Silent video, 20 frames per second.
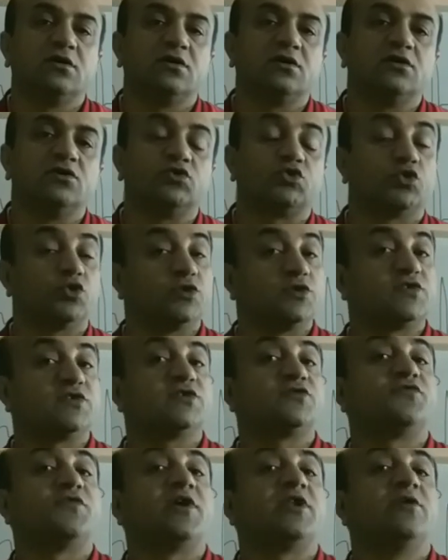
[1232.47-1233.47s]
So this is
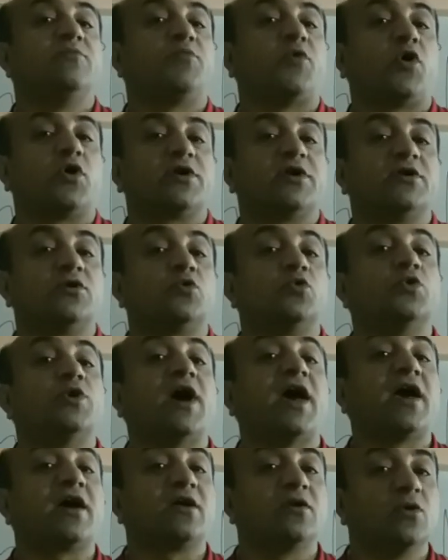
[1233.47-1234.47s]
very important to
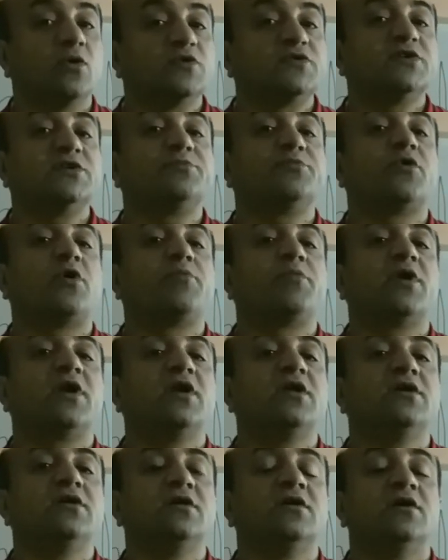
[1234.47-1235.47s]
diagnose it
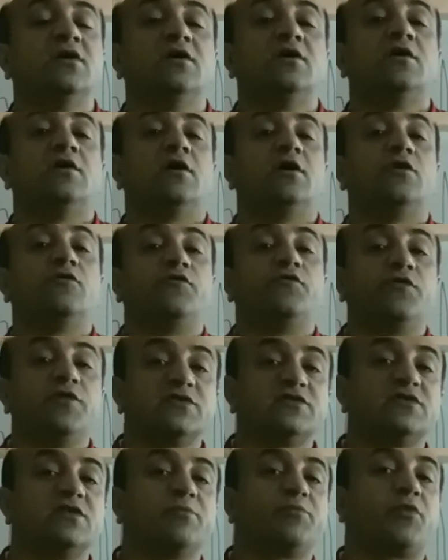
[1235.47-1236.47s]
properly and
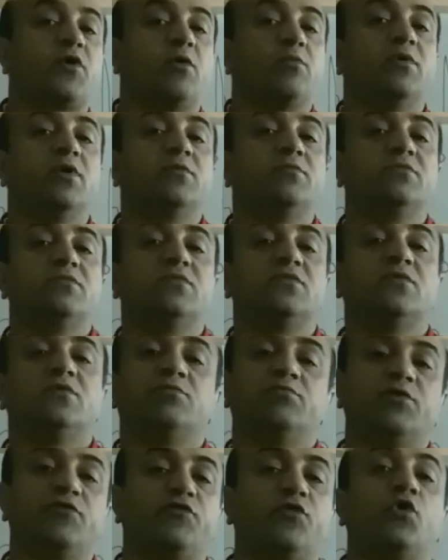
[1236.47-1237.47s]
fix the problem
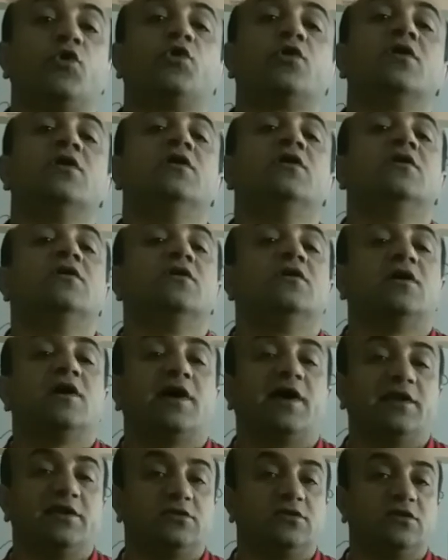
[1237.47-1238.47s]
before
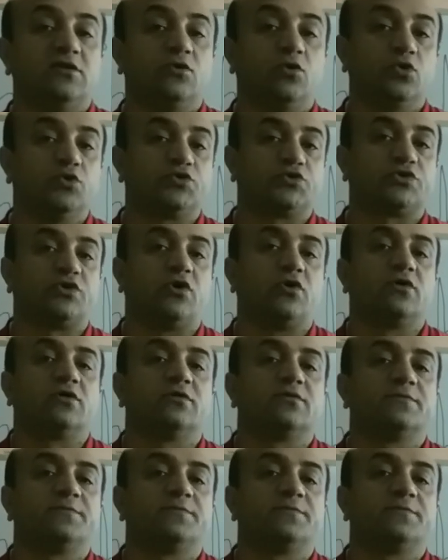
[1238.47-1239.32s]
anything goes wrong.